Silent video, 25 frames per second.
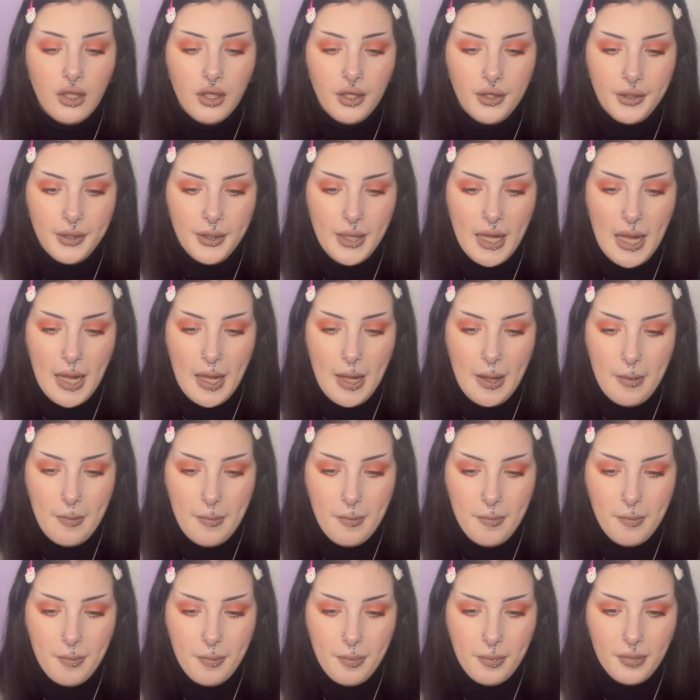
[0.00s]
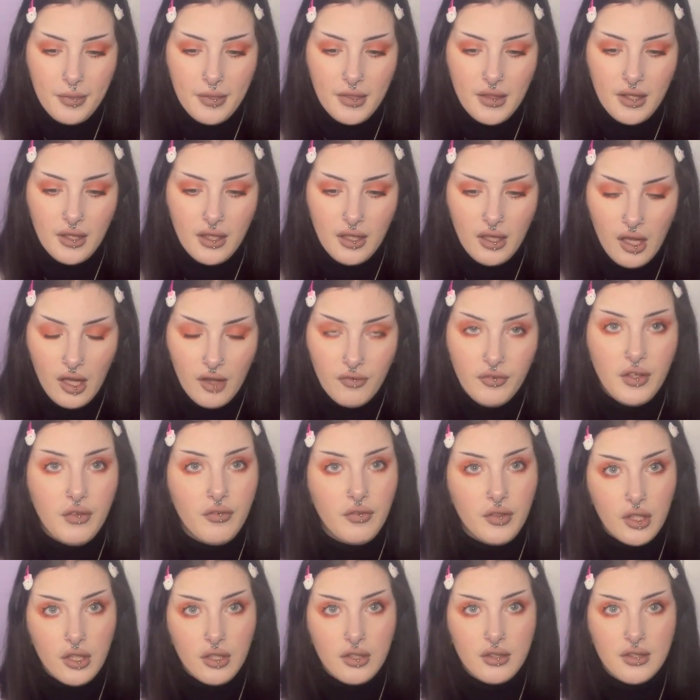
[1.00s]
If you've
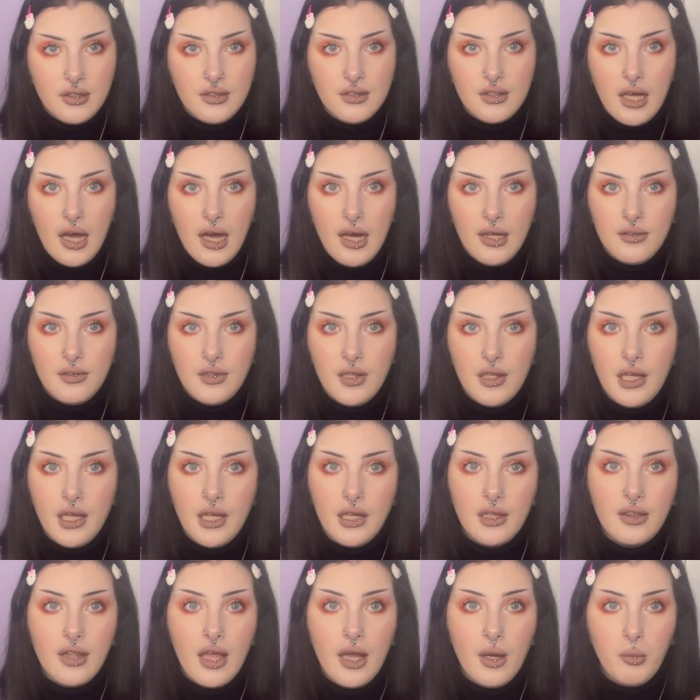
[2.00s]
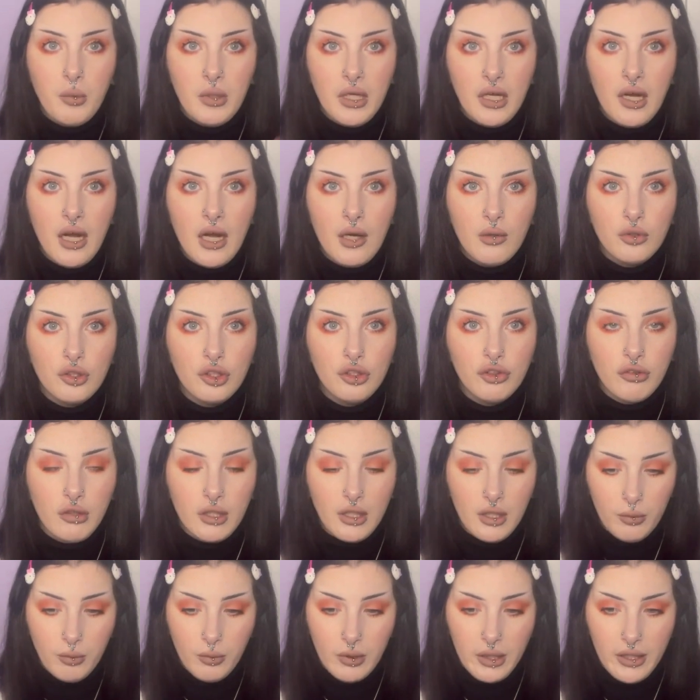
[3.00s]
noticed that, take their wheel out straight
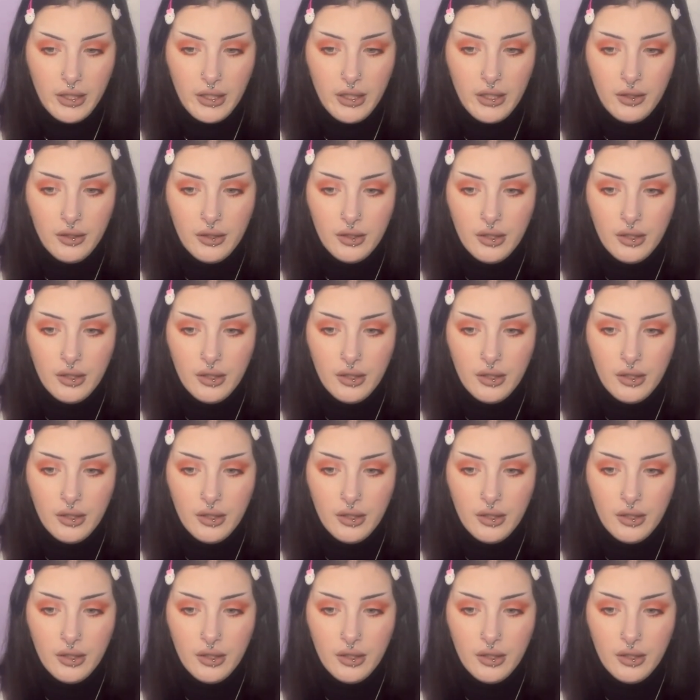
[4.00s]
away,